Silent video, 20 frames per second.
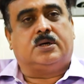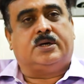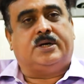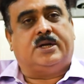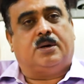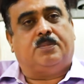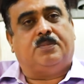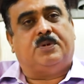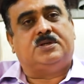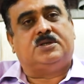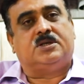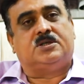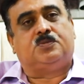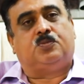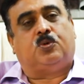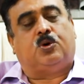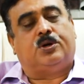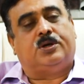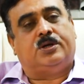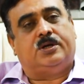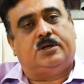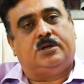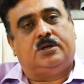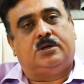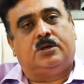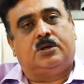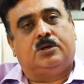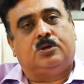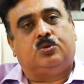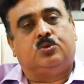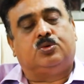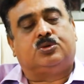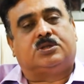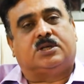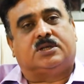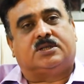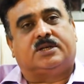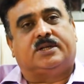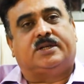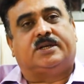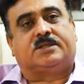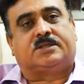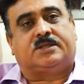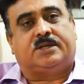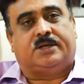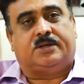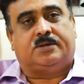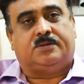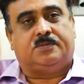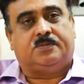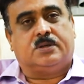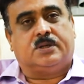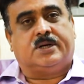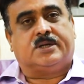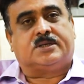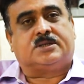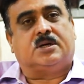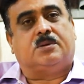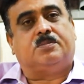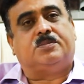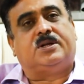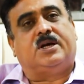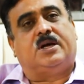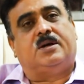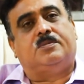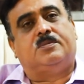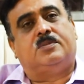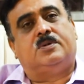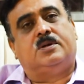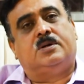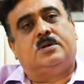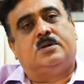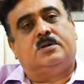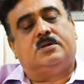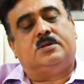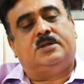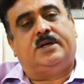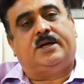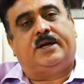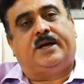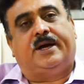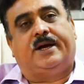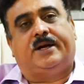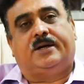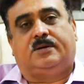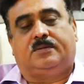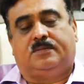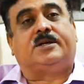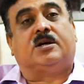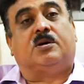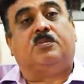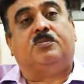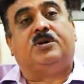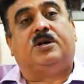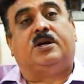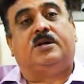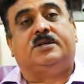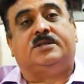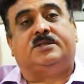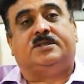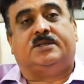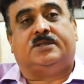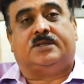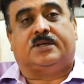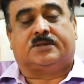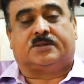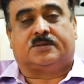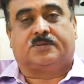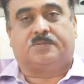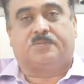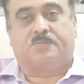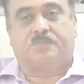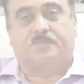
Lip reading: damages body to such an extent that sometimes they get terminal diseases.